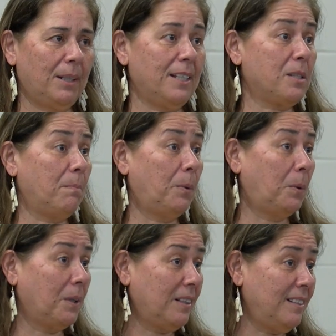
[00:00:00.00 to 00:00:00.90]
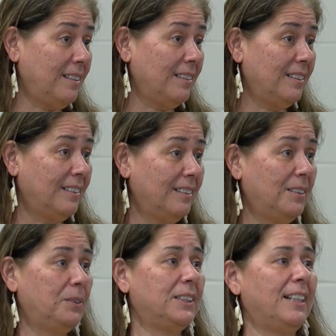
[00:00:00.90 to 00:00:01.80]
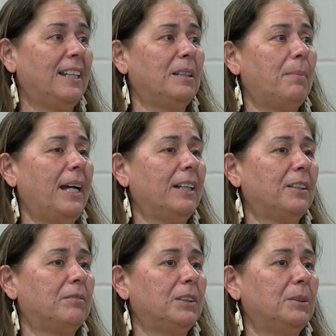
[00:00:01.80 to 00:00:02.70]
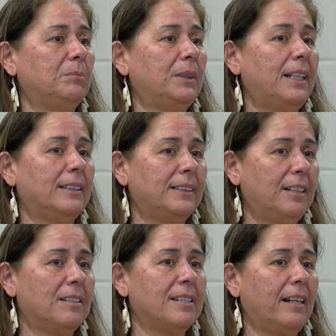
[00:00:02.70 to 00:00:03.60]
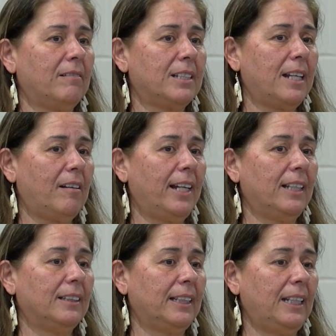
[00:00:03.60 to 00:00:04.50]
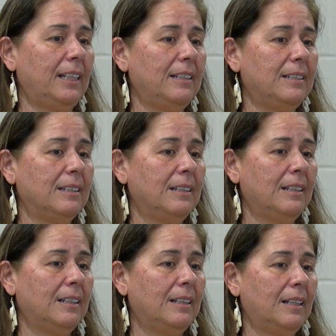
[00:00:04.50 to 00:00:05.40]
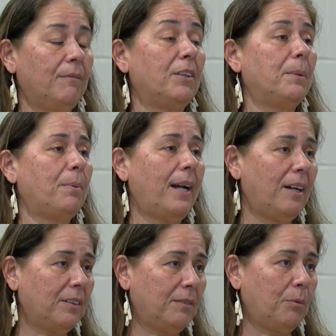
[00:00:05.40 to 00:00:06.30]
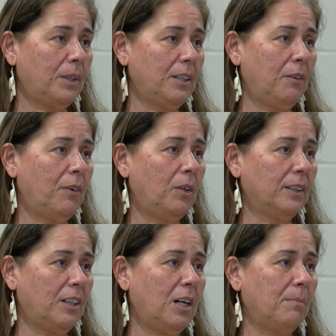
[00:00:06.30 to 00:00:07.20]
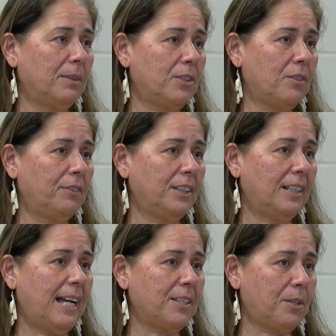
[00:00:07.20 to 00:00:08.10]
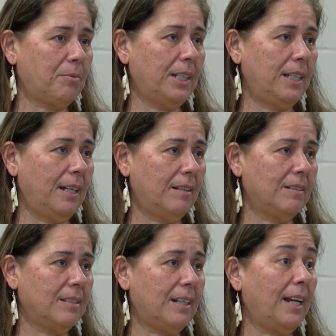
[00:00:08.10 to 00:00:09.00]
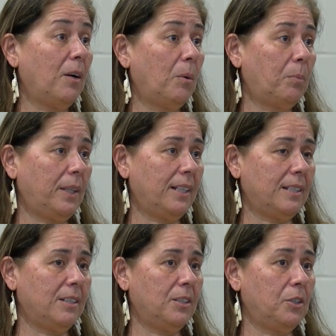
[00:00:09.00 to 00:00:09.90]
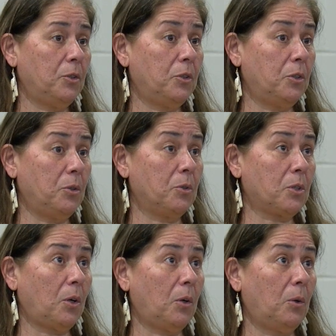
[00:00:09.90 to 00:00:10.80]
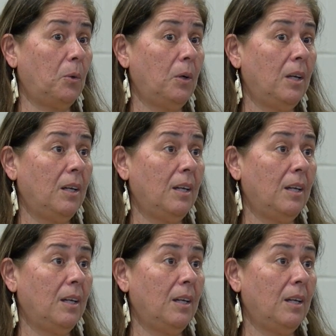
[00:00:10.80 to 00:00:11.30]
But as a board who sit at the back of the room and as their secretariat lead, I'm very proud of what you've all accomplished over the last 3 years, and I hope we continue to do so